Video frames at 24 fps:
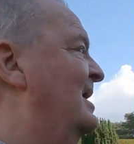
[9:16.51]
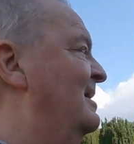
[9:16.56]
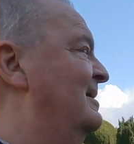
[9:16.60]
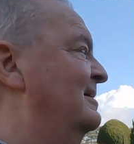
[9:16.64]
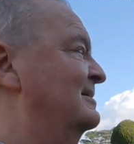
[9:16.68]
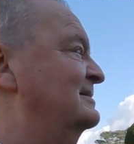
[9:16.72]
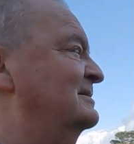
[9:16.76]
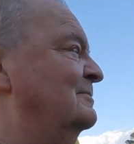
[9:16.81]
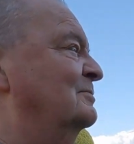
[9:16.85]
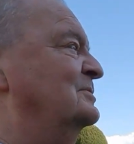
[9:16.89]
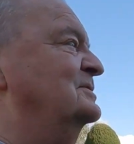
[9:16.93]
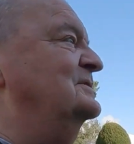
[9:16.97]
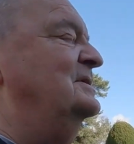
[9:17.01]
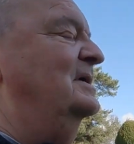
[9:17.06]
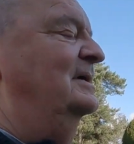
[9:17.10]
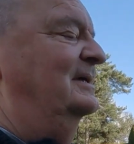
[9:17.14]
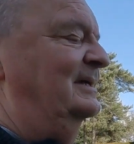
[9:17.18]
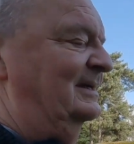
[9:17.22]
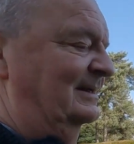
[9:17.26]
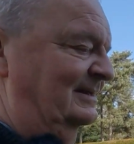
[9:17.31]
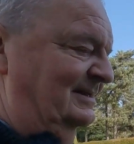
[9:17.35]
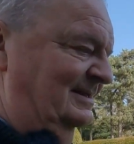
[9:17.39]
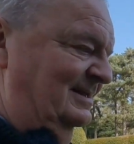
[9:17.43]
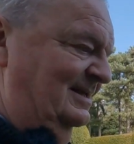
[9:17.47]
As I was
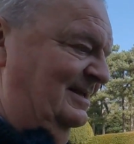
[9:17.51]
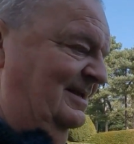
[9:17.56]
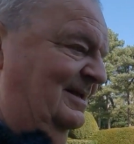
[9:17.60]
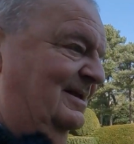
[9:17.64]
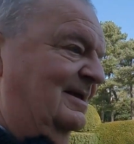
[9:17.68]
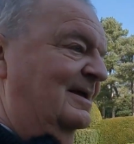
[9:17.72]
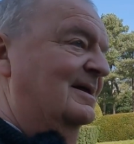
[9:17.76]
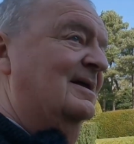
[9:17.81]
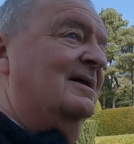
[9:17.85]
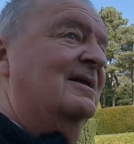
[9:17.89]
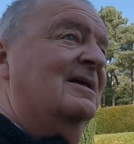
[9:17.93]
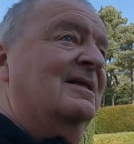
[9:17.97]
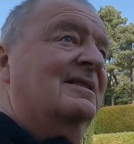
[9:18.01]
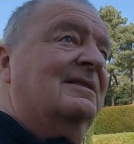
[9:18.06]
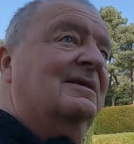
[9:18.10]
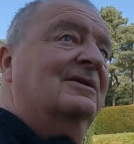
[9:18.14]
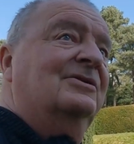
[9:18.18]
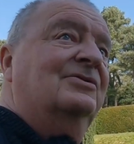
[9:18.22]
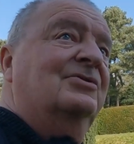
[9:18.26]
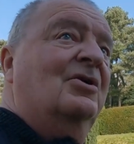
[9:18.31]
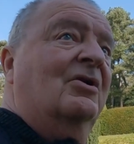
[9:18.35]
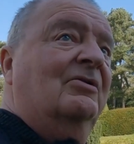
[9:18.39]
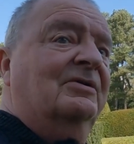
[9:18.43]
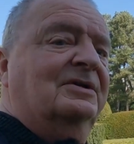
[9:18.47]
saying, the
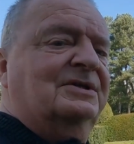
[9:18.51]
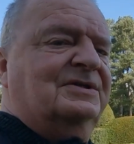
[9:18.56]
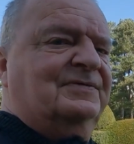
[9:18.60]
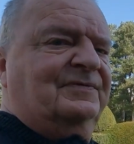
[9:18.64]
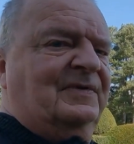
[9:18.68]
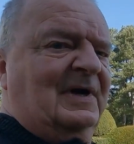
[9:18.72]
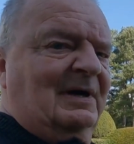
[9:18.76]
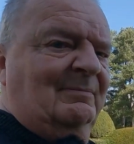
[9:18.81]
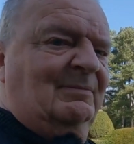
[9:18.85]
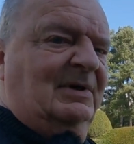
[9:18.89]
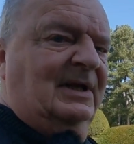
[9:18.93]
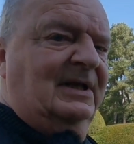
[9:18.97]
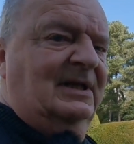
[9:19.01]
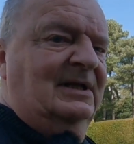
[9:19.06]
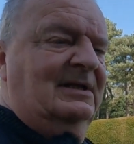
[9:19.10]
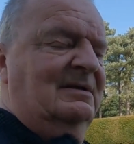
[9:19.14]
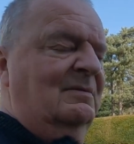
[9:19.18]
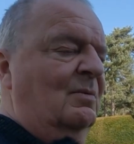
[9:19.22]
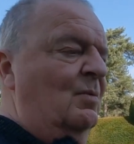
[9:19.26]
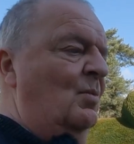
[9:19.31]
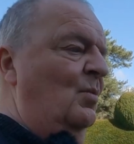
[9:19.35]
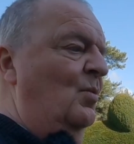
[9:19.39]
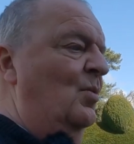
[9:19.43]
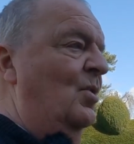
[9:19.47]
Norris family
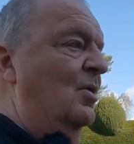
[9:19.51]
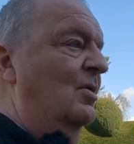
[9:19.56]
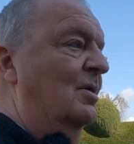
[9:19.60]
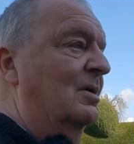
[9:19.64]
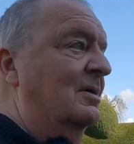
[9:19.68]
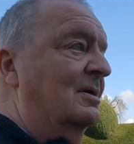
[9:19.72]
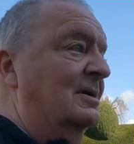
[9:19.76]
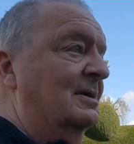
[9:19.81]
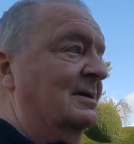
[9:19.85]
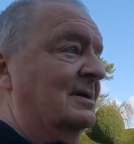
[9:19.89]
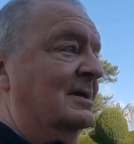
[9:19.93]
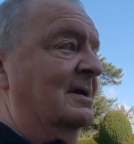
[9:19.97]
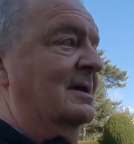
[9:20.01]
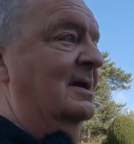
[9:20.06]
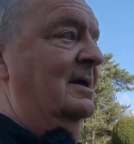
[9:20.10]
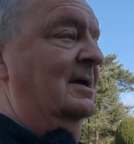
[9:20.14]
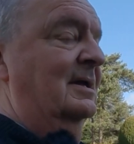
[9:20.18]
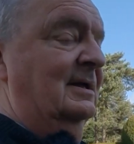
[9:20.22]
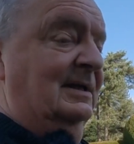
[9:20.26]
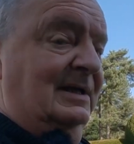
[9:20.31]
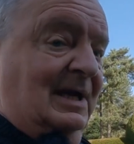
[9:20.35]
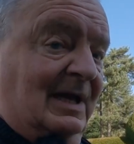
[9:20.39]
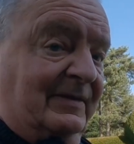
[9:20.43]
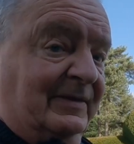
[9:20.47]
were
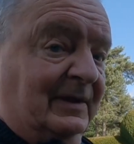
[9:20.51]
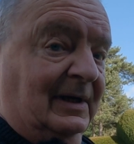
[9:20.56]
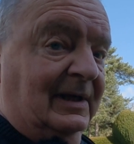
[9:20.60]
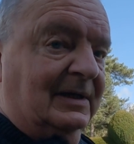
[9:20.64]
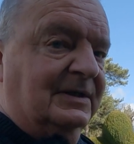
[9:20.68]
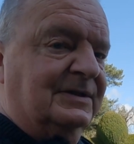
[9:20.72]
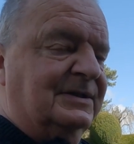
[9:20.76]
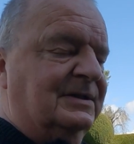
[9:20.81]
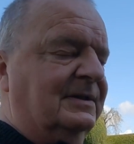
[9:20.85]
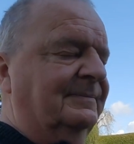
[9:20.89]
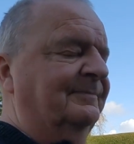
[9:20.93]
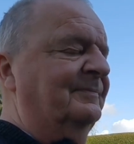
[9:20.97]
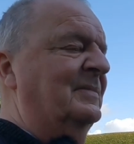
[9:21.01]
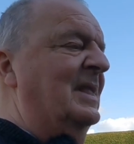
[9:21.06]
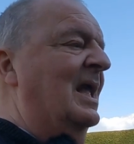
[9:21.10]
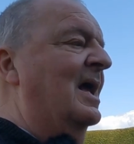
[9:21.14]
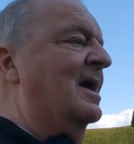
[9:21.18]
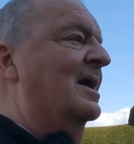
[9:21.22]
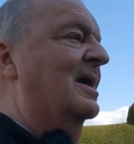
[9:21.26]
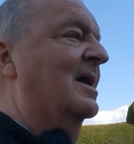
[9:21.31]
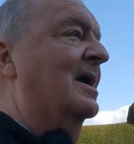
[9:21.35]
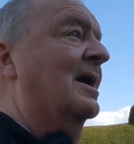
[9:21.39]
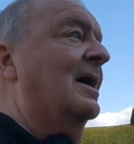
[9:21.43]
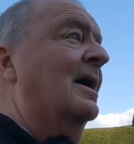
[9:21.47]
Catholics
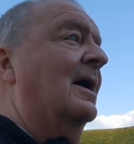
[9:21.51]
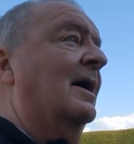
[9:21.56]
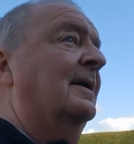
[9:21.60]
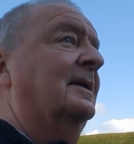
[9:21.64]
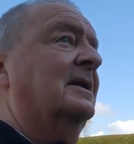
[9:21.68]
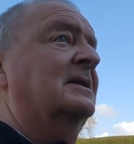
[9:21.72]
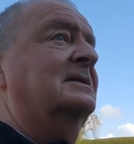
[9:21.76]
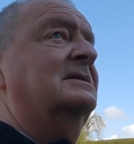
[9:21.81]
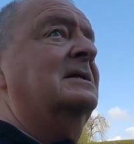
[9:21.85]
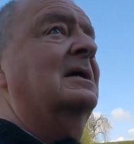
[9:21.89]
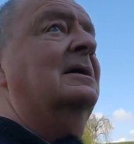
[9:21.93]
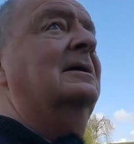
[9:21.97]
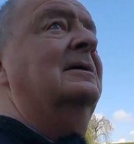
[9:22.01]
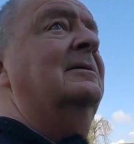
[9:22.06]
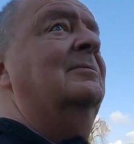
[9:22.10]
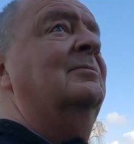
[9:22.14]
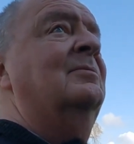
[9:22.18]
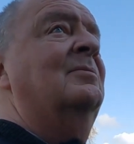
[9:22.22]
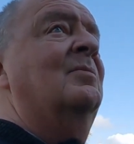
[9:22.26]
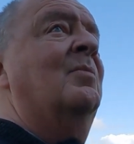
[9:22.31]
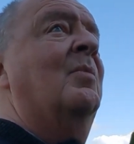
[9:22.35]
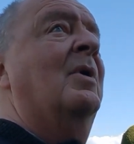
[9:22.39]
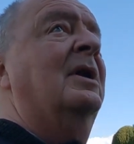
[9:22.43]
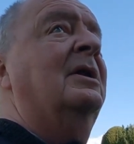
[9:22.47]
at a
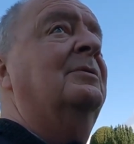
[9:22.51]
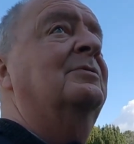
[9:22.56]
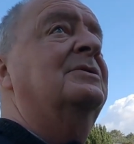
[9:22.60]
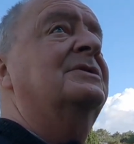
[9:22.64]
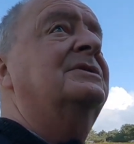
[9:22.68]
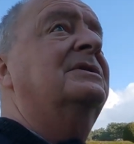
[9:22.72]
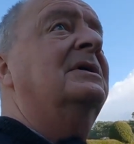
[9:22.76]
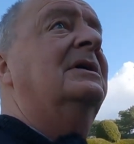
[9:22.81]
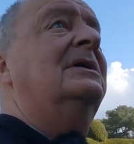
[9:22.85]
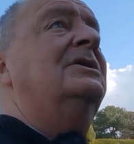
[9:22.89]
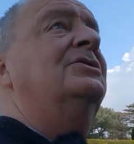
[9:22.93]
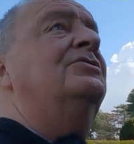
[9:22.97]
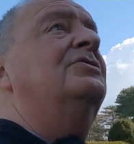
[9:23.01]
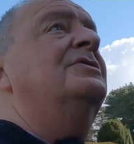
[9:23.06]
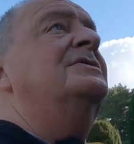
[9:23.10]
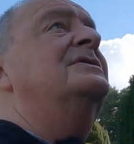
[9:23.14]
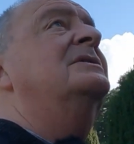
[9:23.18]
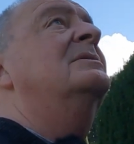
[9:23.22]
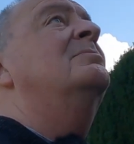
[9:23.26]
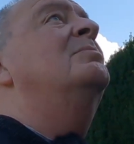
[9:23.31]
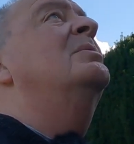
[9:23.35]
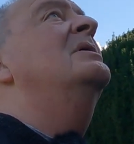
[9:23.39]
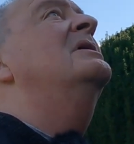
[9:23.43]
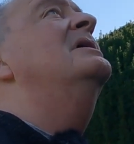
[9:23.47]
time when it was dangerous
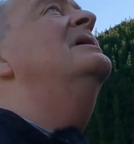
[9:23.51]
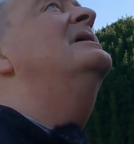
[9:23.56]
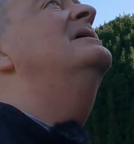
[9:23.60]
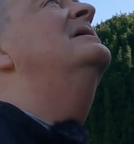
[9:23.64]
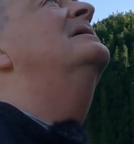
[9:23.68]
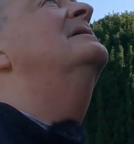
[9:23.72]
to be